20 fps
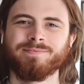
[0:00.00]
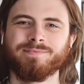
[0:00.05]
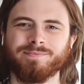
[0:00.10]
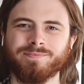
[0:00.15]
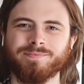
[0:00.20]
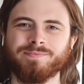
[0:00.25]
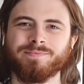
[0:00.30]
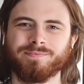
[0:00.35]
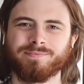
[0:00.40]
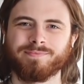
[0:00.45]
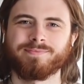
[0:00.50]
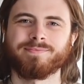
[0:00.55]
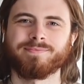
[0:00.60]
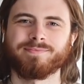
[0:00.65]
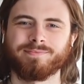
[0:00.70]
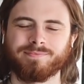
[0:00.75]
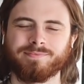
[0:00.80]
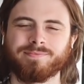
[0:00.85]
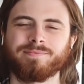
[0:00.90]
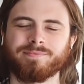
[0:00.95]

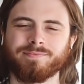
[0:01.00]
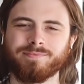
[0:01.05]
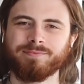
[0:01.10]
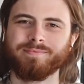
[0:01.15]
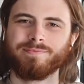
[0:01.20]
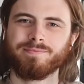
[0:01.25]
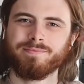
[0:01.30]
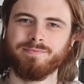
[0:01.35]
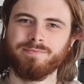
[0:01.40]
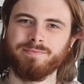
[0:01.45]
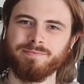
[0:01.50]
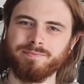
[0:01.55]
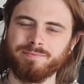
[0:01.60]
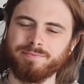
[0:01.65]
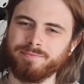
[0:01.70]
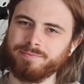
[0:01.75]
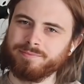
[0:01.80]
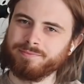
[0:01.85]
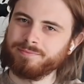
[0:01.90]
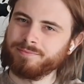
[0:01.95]

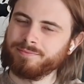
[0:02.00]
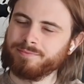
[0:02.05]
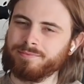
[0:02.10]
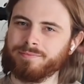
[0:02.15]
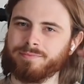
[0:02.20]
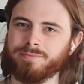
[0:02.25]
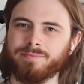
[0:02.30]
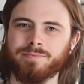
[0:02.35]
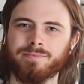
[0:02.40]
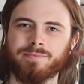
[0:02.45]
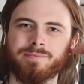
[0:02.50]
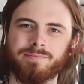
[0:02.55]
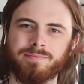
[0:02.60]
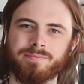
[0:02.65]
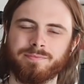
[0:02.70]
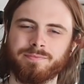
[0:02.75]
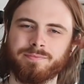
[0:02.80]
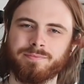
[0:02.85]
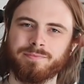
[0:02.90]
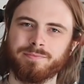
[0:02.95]

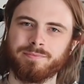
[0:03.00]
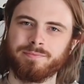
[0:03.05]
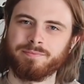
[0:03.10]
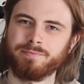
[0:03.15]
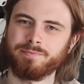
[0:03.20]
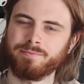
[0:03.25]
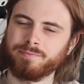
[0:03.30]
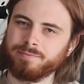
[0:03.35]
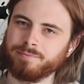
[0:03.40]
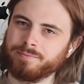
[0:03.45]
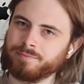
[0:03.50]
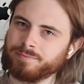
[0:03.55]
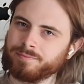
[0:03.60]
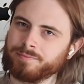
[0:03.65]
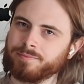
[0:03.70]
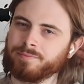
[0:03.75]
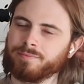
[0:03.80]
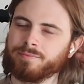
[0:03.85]
[no speech]